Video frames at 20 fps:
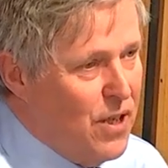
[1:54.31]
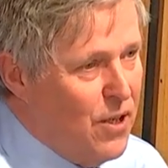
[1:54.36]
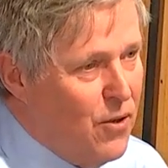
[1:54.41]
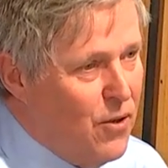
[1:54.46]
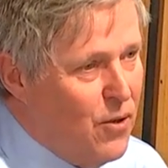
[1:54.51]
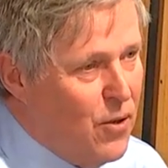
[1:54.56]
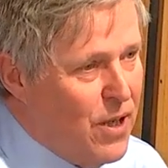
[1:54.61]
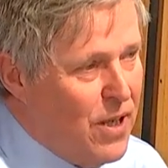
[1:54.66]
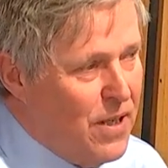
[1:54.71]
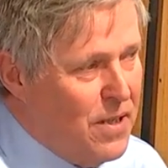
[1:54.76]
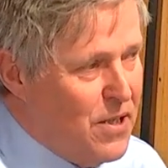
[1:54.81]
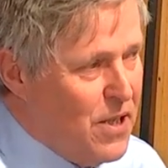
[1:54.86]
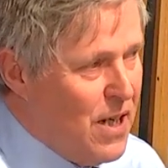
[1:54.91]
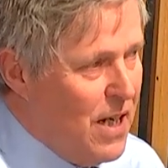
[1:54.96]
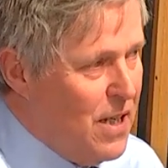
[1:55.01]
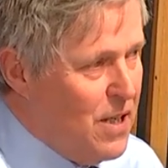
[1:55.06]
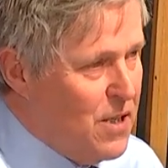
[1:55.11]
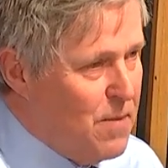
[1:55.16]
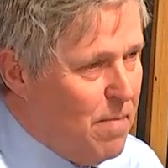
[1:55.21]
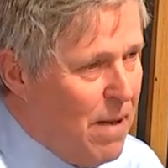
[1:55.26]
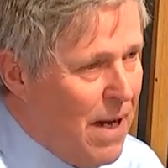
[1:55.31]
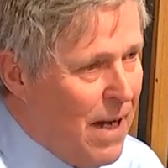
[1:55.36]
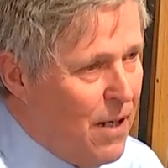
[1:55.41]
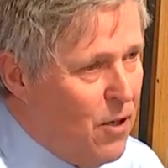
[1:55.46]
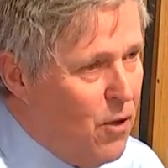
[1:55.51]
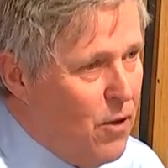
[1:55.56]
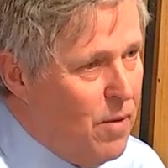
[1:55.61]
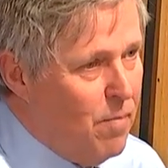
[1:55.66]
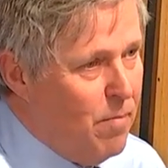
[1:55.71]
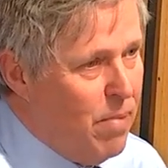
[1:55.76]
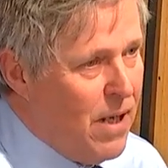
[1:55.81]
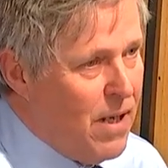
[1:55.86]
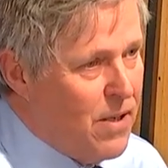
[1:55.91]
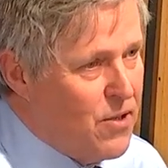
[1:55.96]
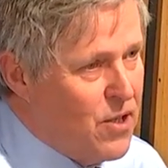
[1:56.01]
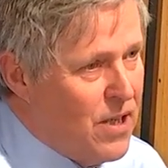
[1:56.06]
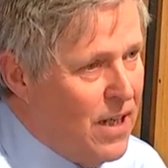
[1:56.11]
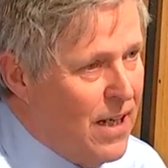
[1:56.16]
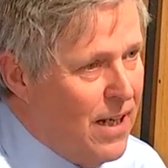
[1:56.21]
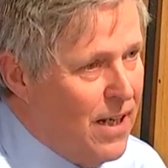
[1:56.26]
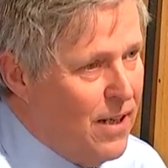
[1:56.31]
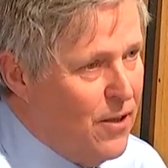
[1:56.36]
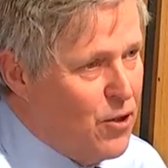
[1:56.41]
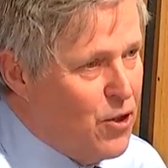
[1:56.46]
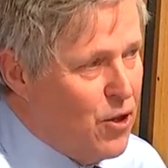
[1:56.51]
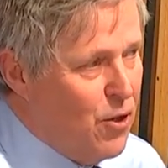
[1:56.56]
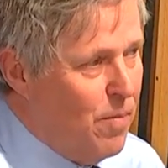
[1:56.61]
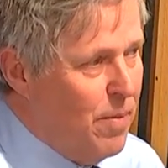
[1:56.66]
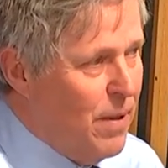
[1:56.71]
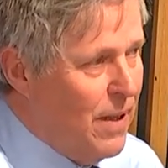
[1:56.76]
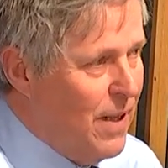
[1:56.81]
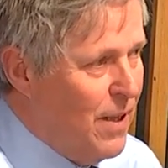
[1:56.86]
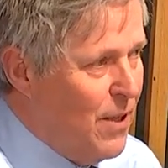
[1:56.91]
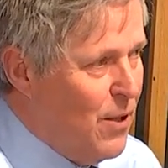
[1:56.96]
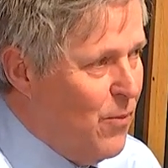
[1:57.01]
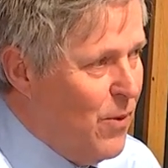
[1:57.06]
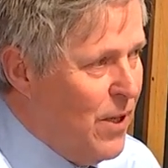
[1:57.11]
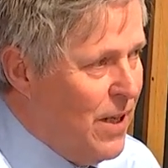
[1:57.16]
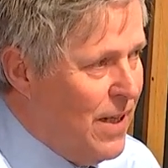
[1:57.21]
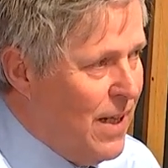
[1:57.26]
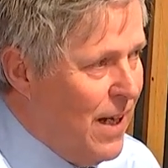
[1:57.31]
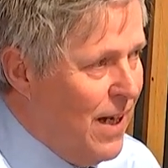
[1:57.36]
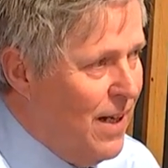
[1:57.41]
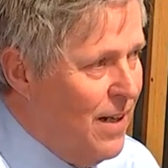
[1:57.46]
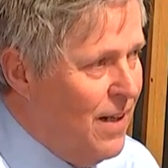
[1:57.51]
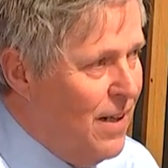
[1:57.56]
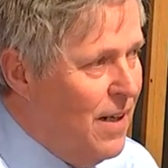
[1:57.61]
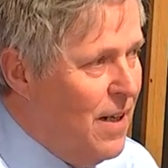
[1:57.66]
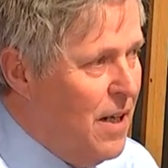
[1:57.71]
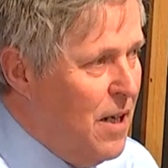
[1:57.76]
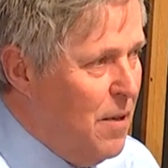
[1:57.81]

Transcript: your containers back on the bus to get your shopping at the weekend.